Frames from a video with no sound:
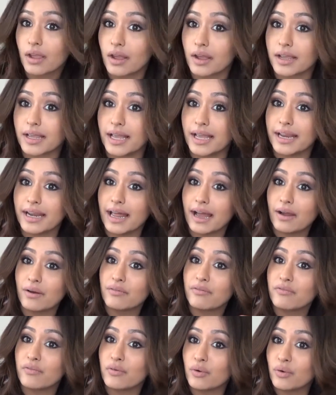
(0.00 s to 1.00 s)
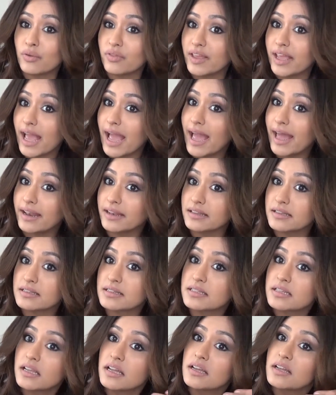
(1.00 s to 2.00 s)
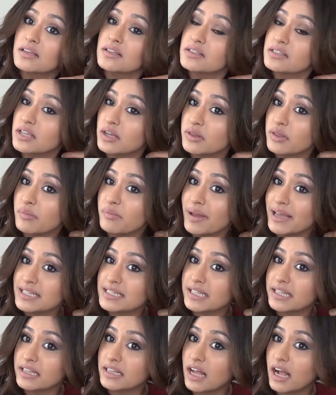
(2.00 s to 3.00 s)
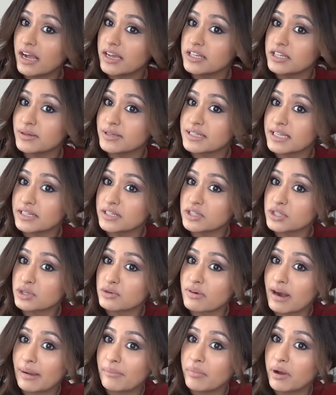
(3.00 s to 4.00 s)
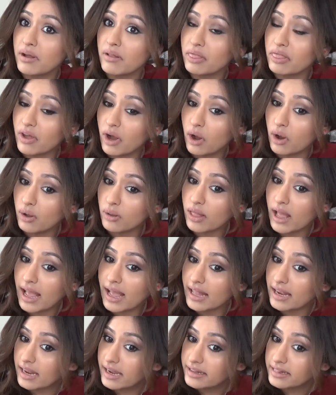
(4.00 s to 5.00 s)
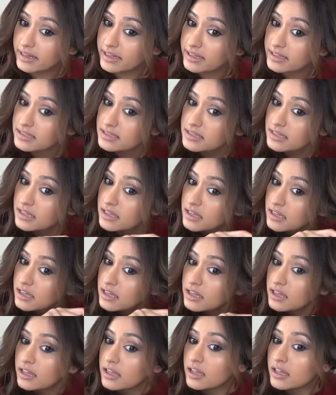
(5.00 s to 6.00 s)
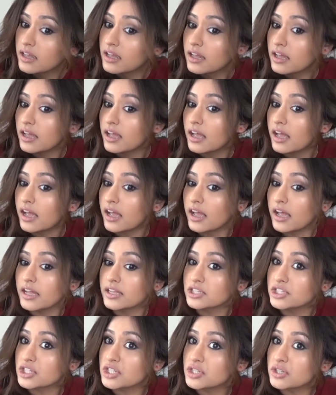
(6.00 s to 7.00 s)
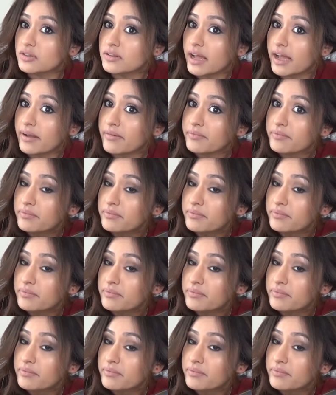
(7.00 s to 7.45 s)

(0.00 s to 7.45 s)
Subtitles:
Okay, now for the ends. So the best thing that I do is I just grab the whole hair like this and just do that.